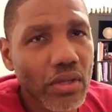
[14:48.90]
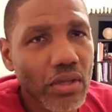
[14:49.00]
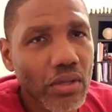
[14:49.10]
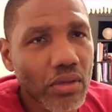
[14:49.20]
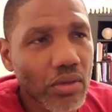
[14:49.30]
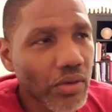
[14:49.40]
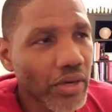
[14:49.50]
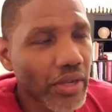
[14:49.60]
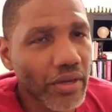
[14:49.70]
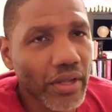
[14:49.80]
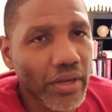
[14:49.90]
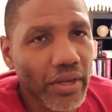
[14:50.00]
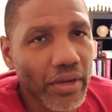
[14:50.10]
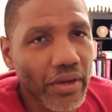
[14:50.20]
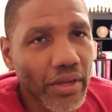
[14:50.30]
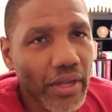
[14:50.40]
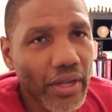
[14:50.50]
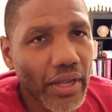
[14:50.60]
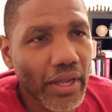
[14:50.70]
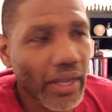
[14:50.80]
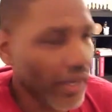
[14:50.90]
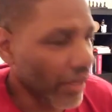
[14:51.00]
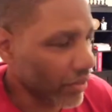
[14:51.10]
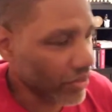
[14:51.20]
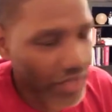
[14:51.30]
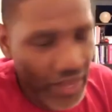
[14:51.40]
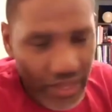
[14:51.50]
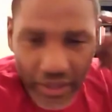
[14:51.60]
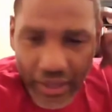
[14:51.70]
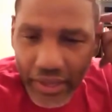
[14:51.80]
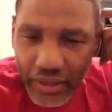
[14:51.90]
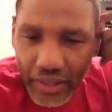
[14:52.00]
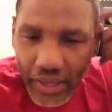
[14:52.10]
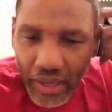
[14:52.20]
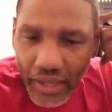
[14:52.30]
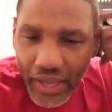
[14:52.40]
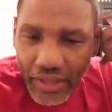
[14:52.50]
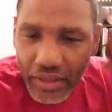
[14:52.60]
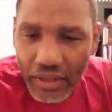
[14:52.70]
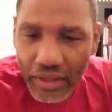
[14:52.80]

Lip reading: and there And there's I think